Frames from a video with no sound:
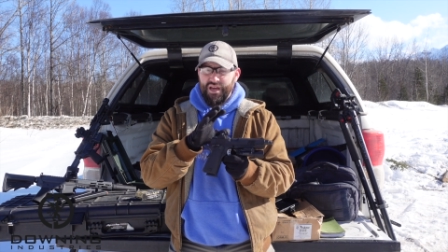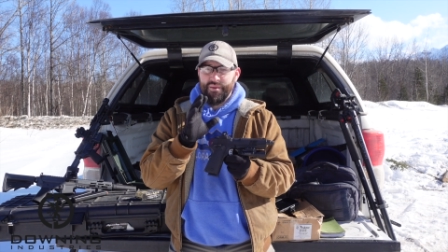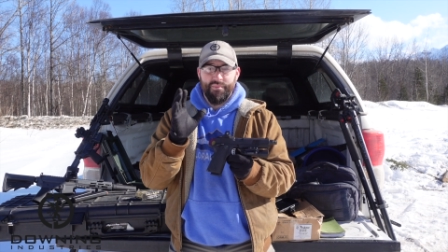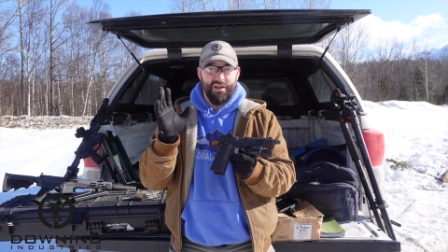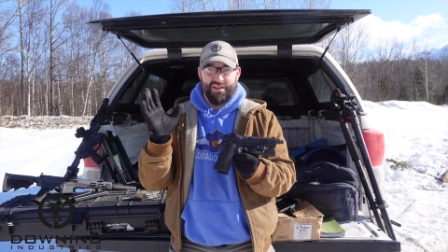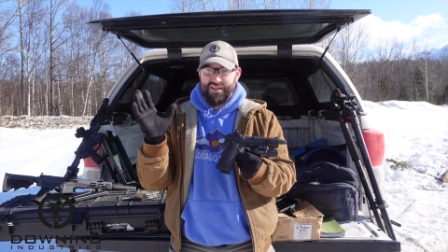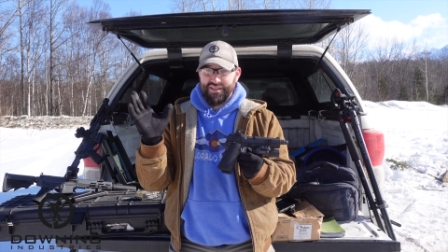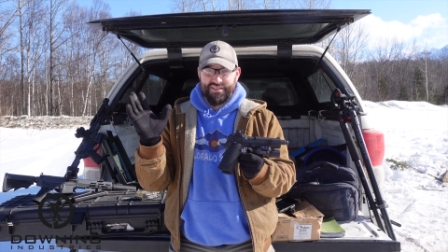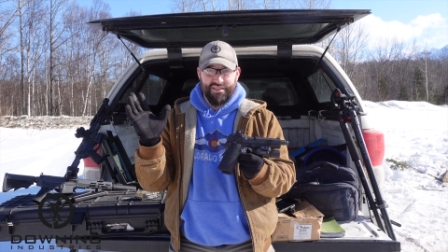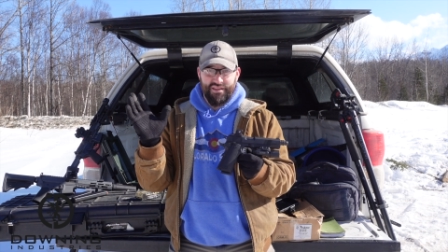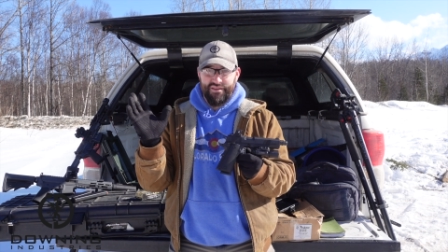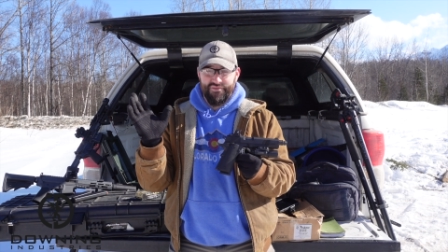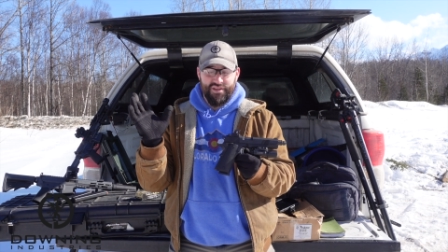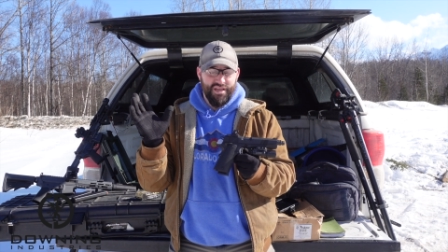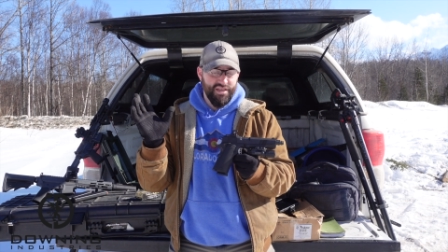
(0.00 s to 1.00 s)
I'm not a
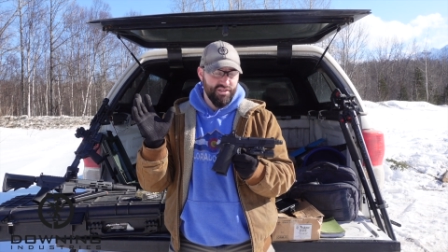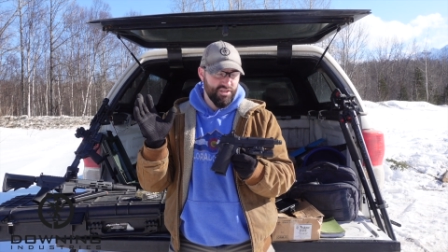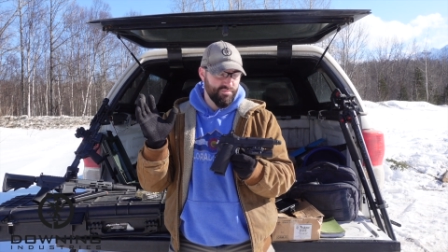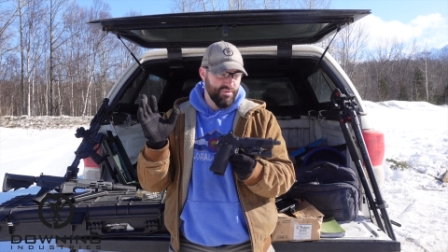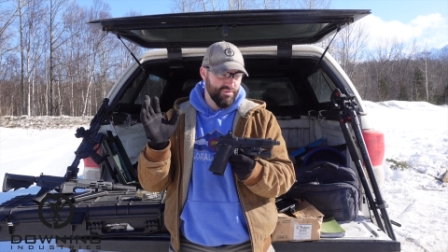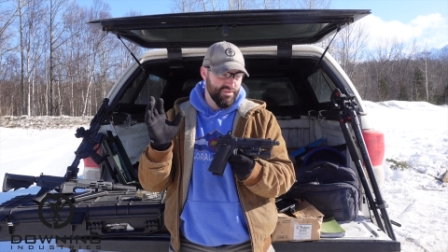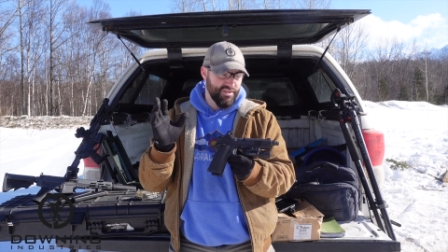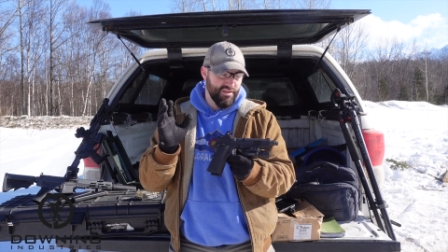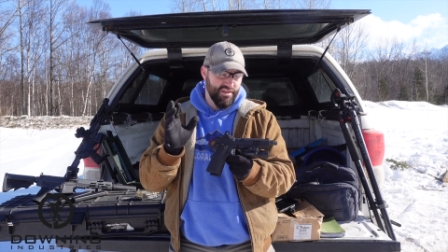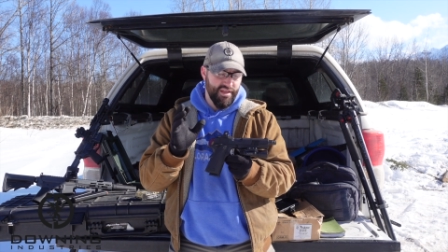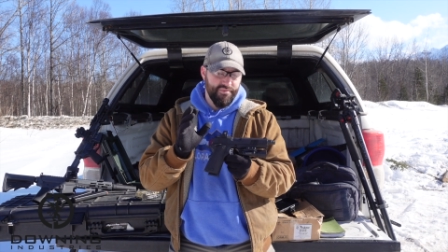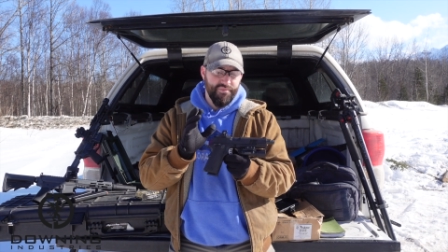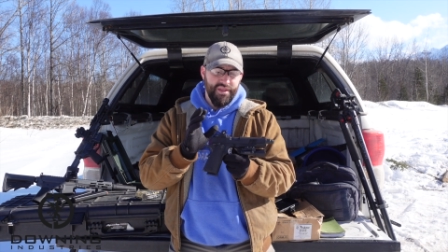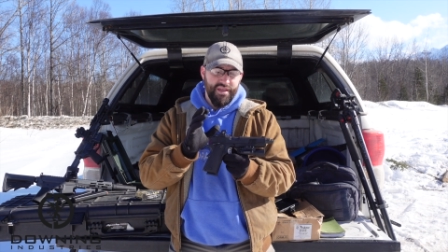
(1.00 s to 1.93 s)
1911 guy, you should be able to tell that.